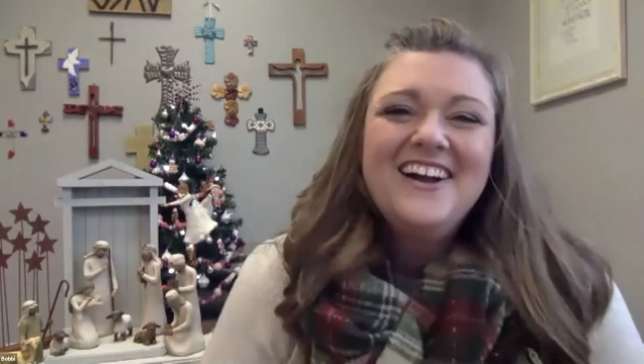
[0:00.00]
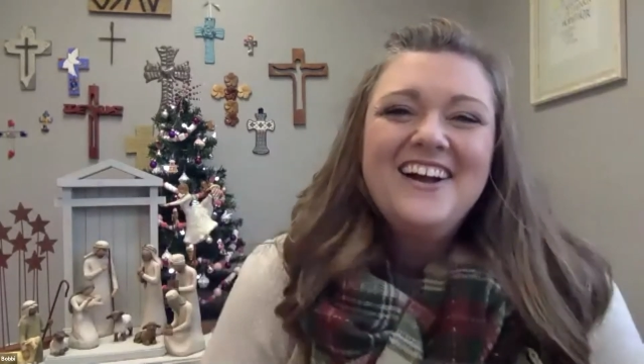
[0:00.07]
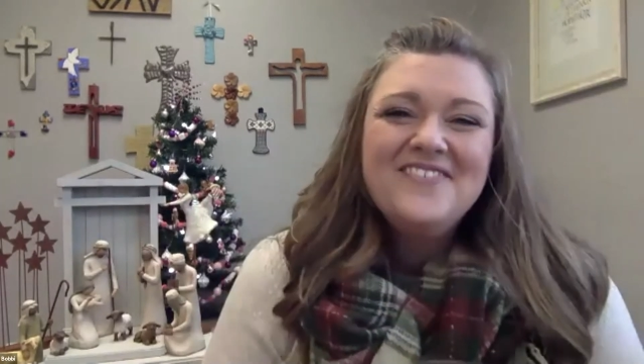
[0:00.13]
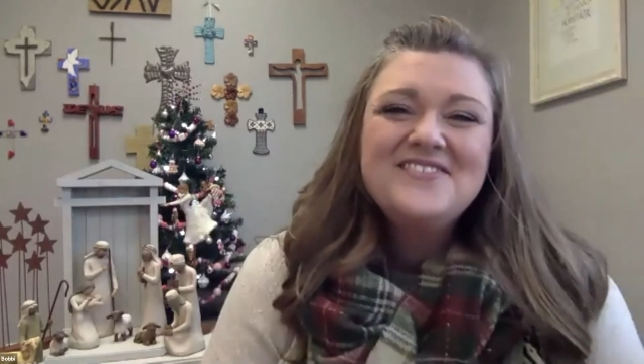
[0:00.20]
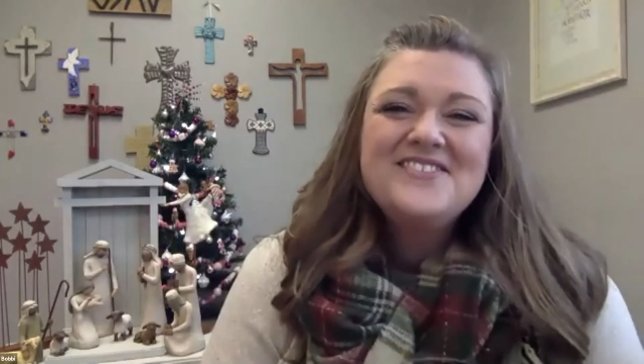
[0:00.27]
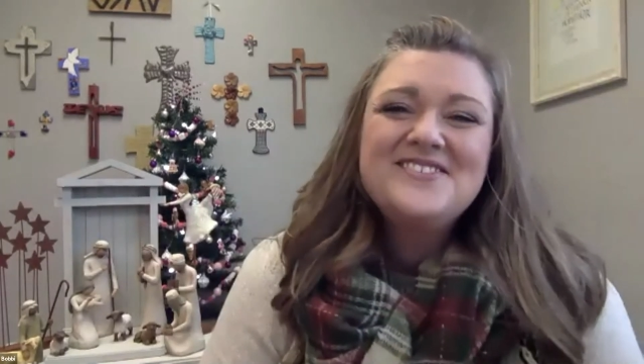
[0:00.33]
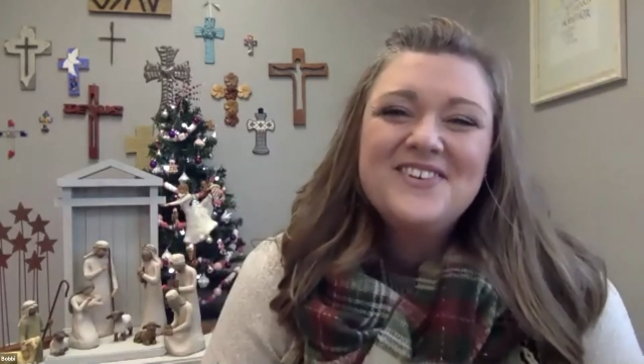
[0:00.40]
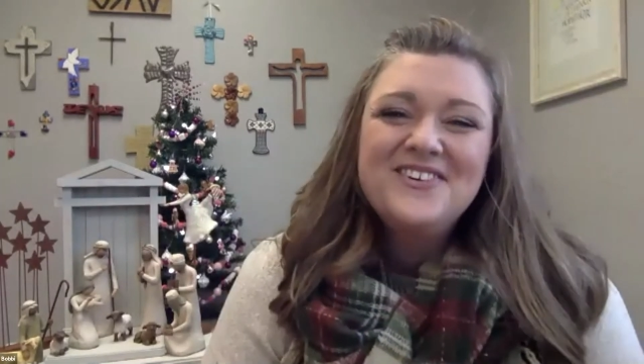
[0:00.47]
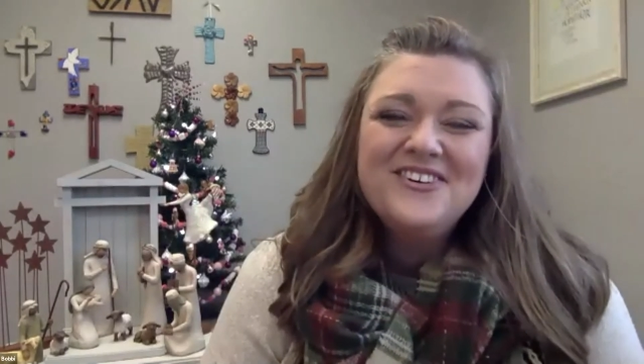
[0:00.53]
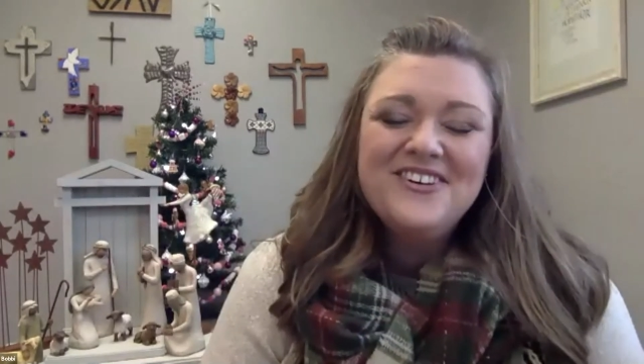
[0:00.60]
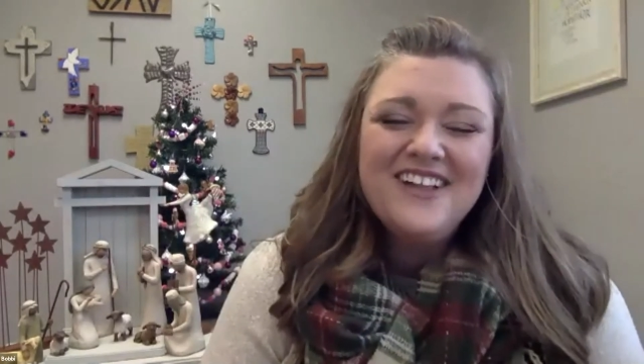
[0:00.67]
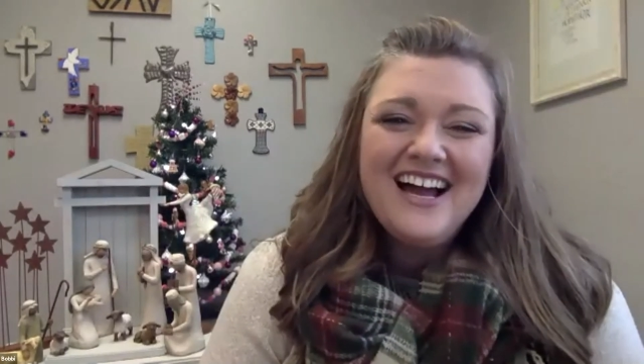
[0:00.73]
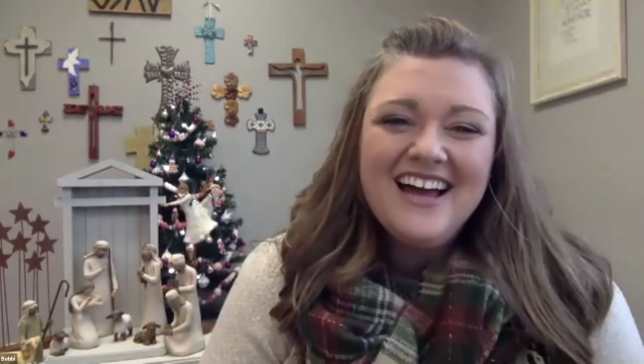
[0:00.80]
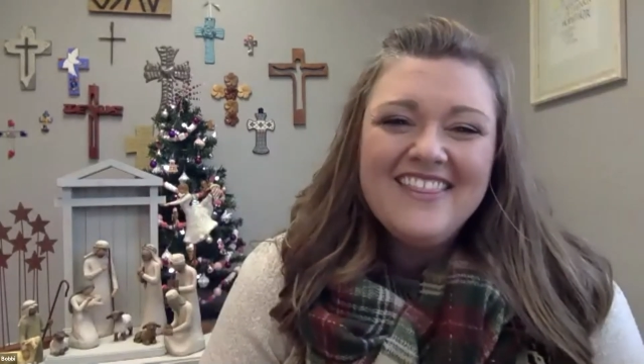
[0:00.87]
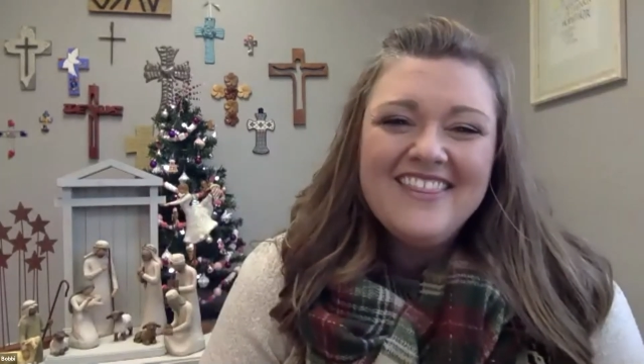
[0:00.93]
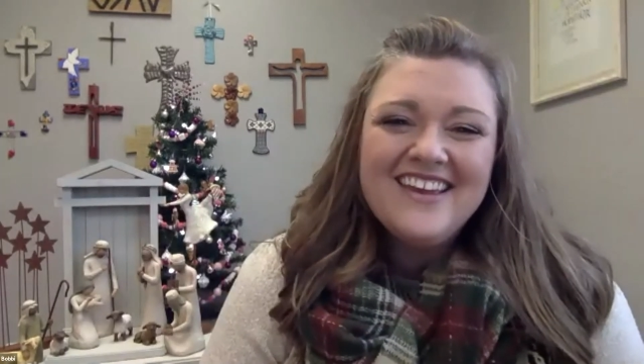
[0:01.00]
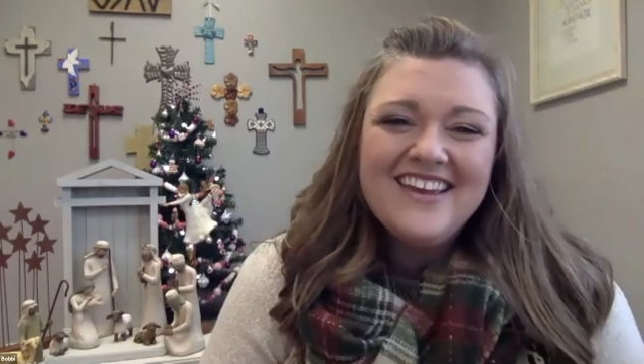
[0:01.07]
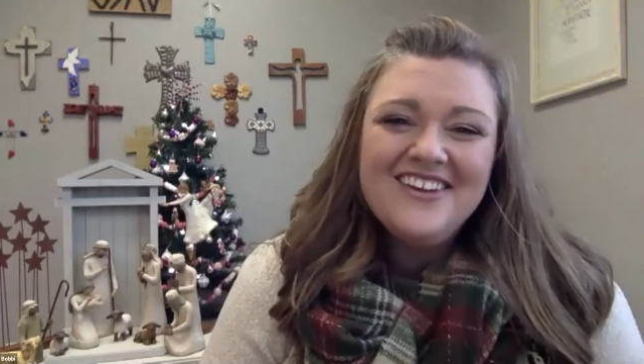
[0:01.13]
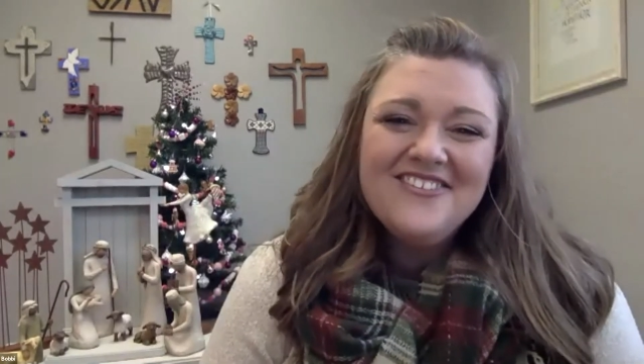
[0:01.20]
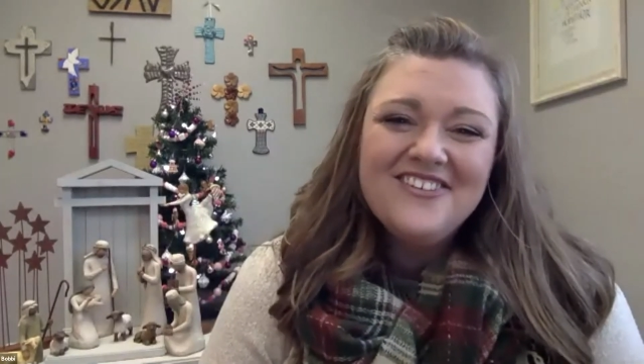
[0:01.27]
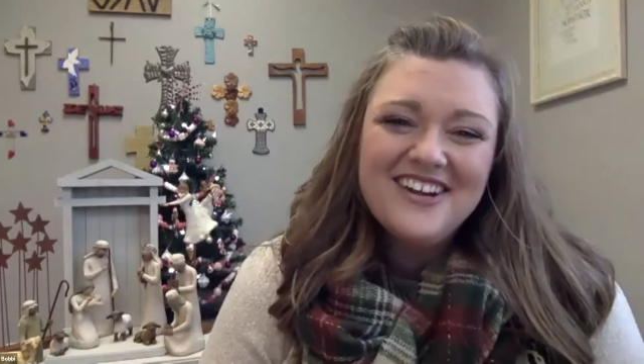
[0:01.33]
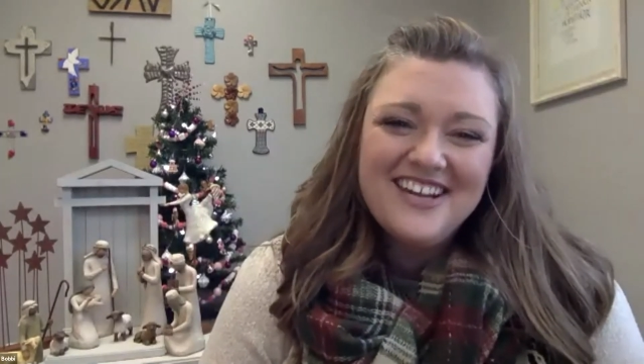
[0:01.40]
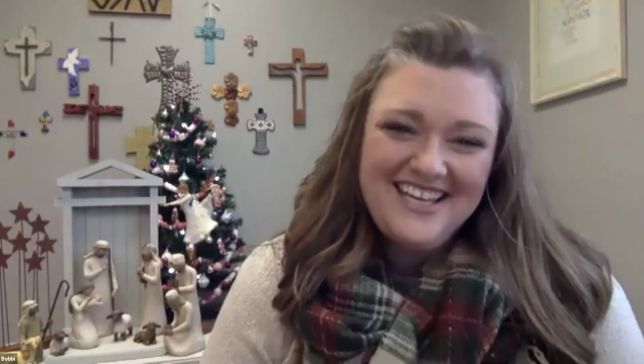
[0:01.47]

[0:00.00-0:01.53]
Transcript: I'm so glad that you were